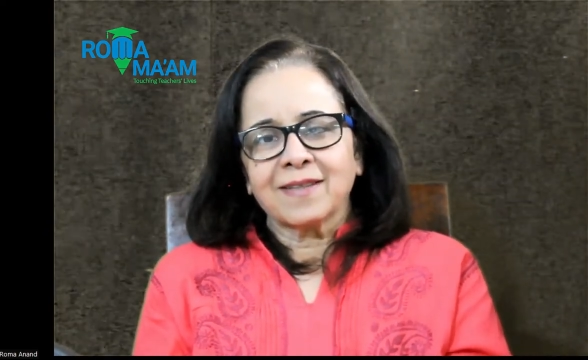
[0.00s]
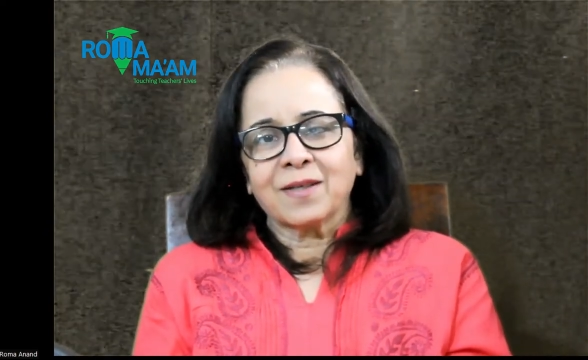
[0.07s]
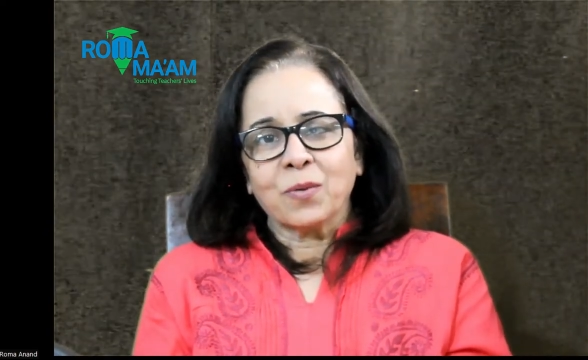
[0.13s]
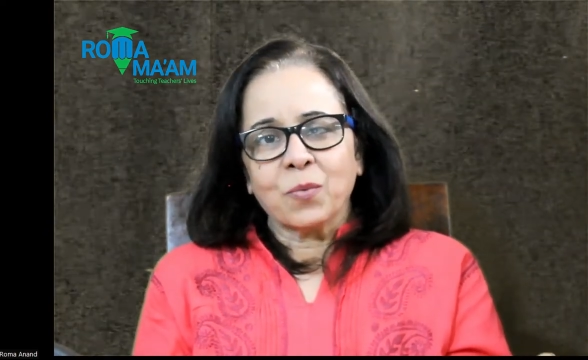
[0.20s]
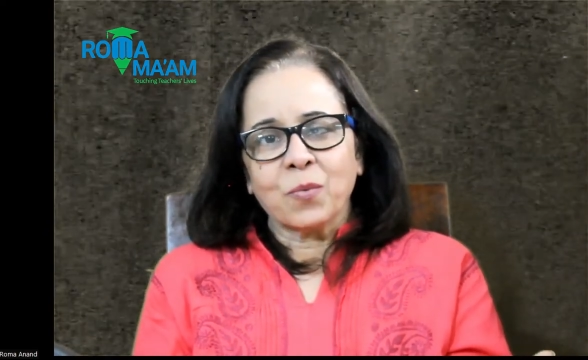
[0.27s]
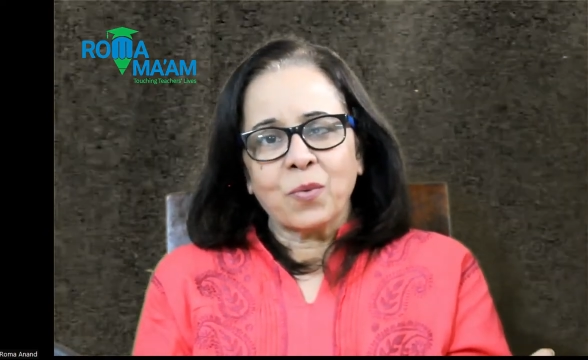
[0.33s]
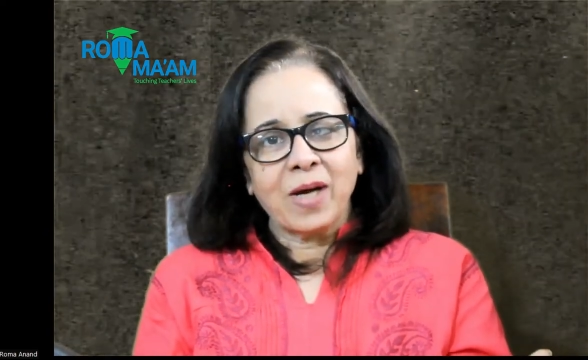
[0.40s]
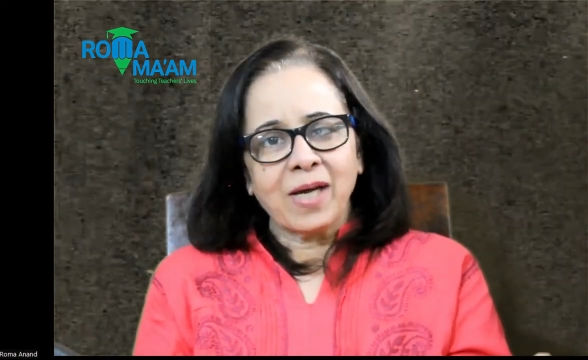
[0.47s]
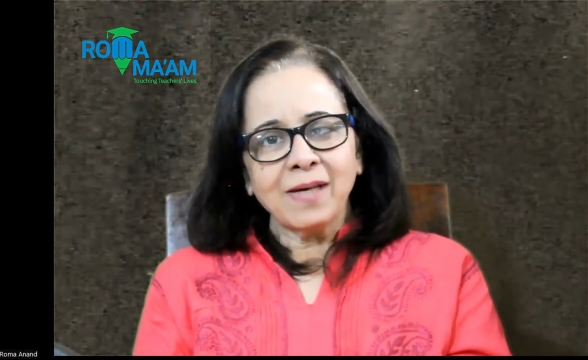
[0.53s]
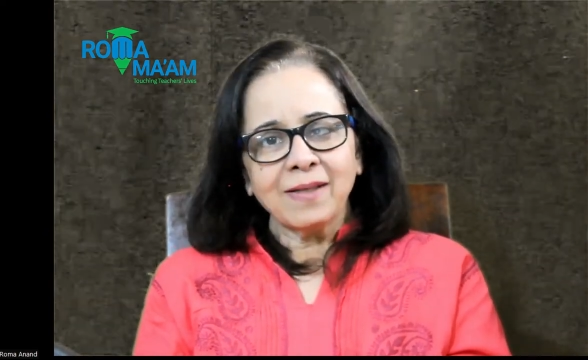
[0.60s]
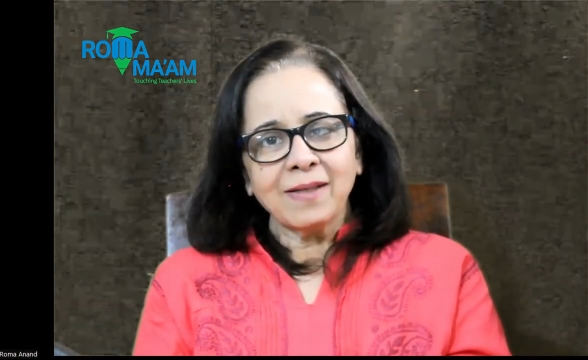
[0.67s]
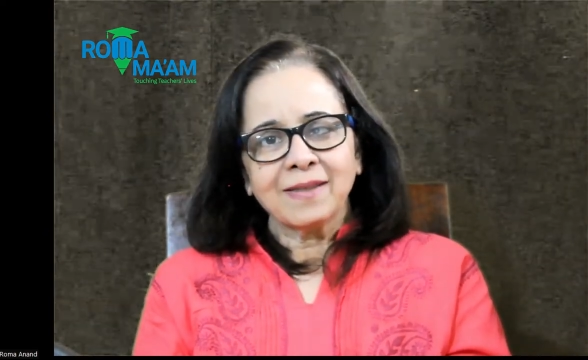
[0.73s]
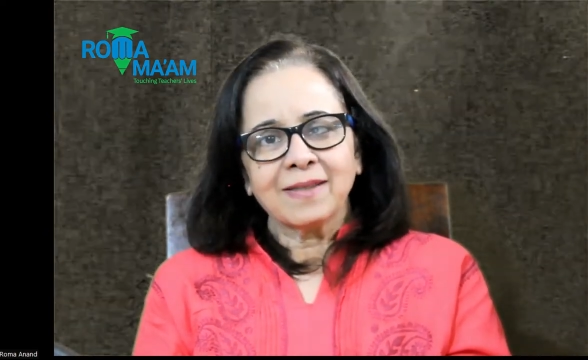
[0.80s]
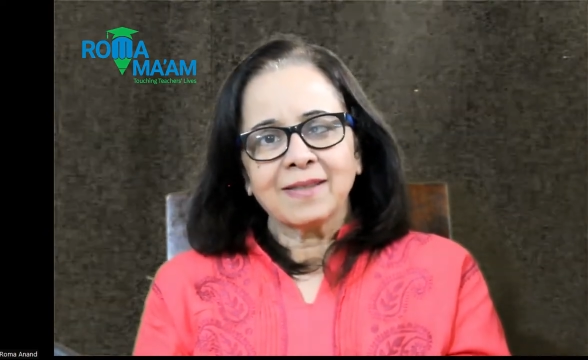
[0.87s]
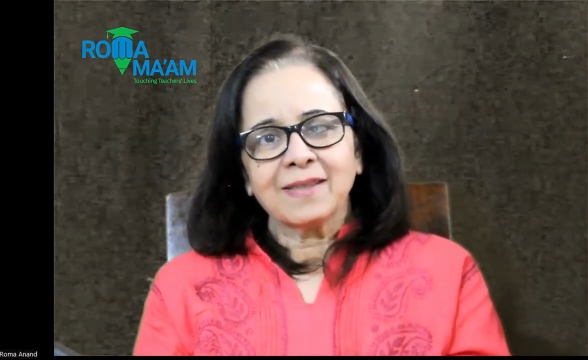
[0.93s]
Well,
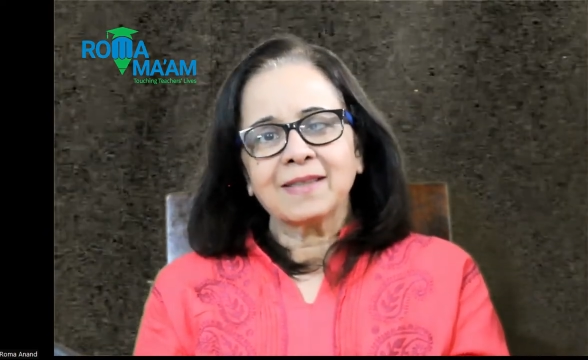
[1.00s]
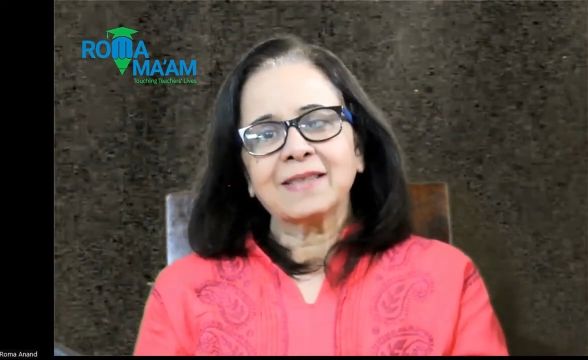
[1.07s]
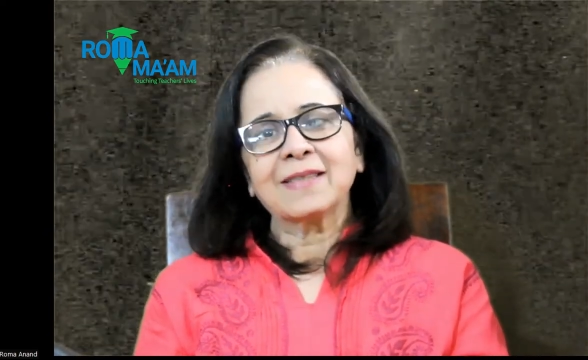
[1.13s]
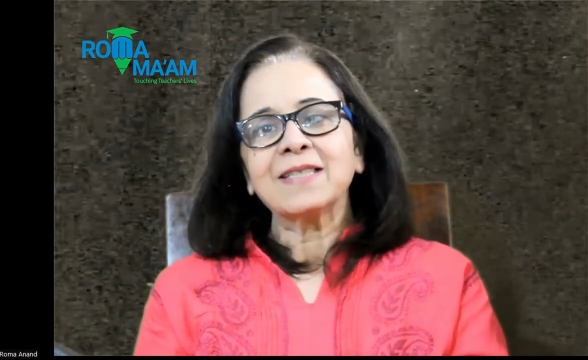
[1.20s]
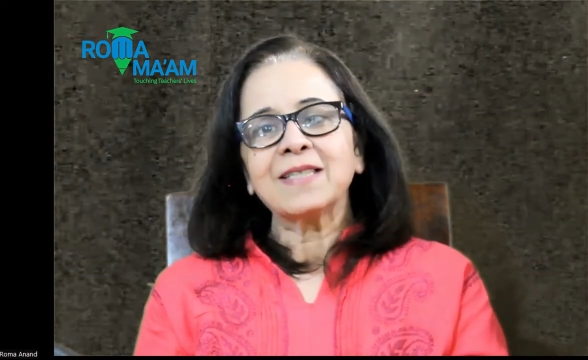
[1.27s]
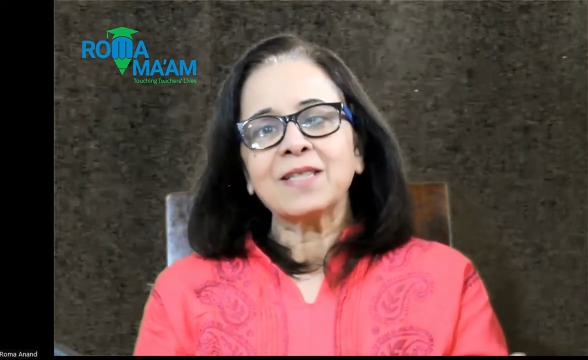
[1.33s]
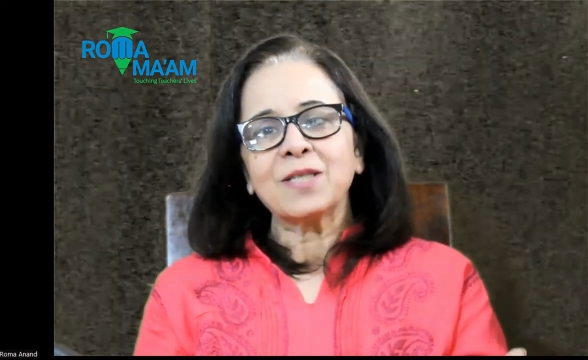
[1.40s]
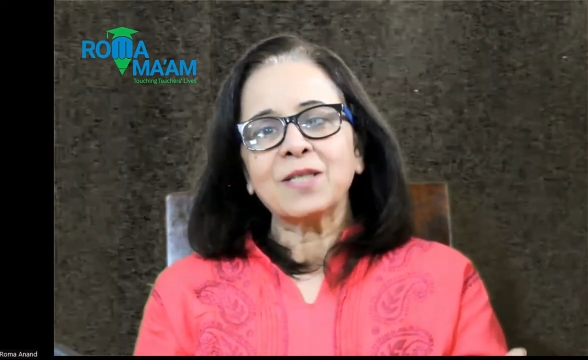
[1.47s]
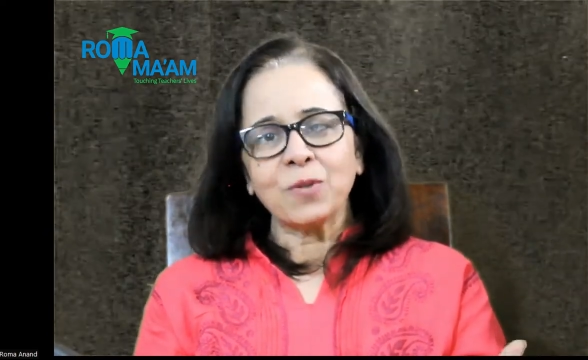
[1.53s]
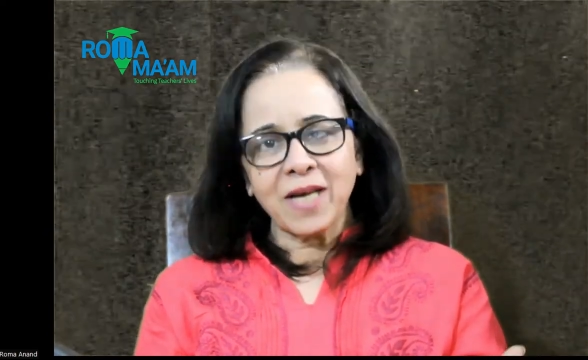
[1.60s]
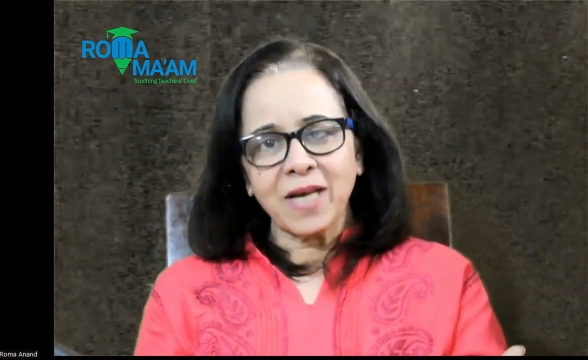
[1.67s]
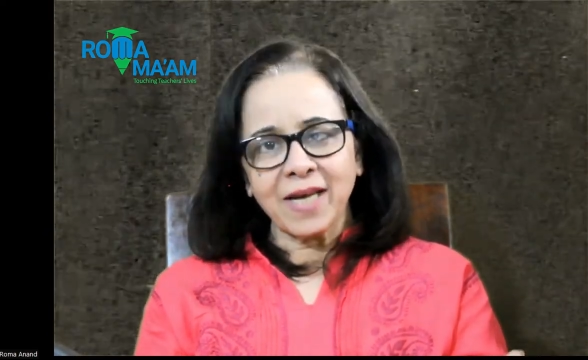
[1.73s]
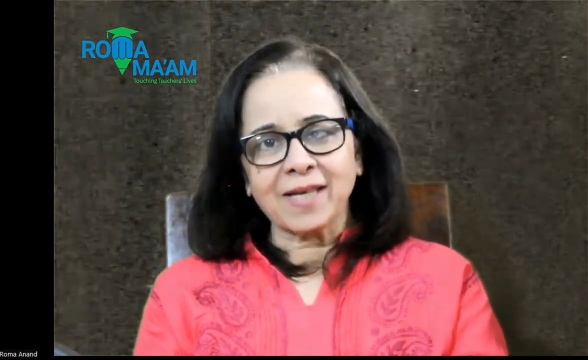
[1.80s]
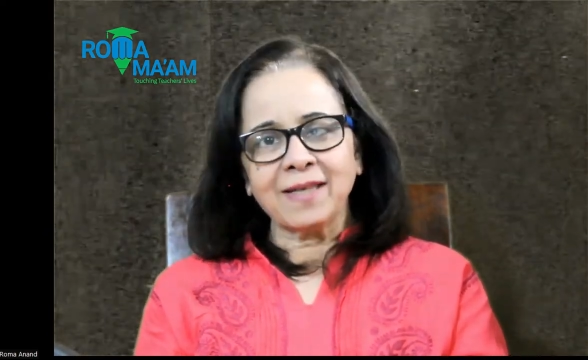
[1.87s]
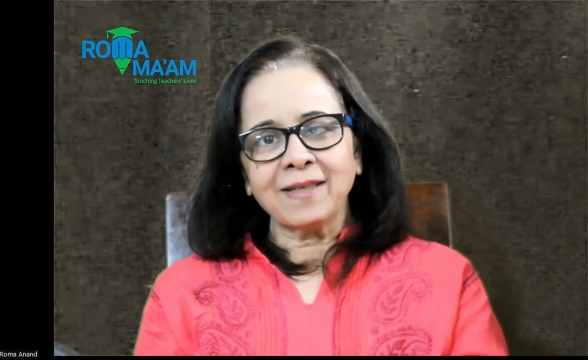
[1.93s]

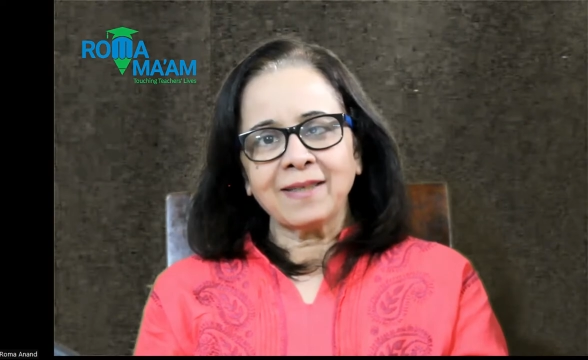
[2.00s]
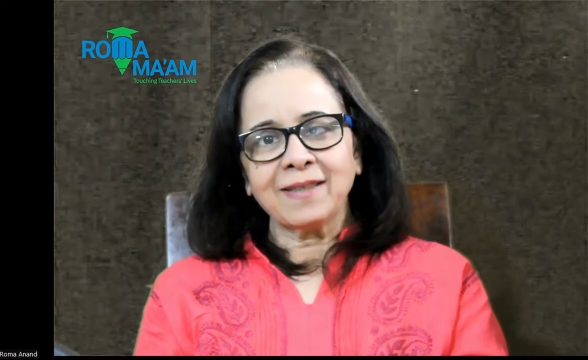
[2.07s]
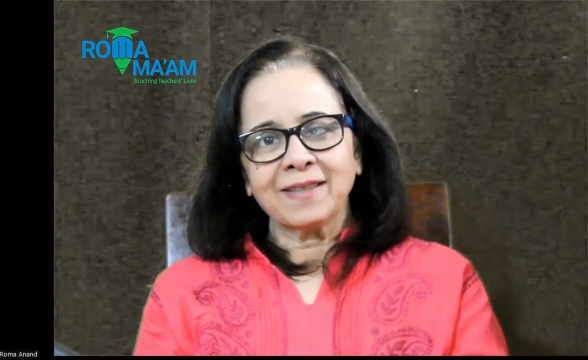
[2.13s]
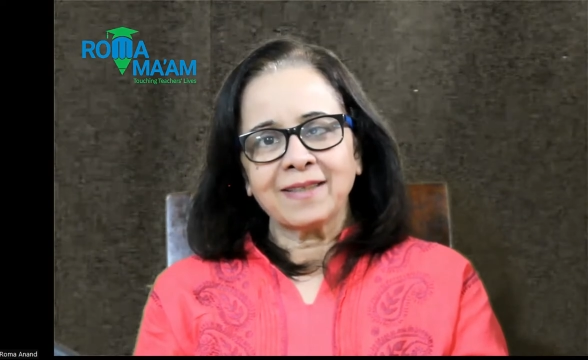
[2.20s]
today,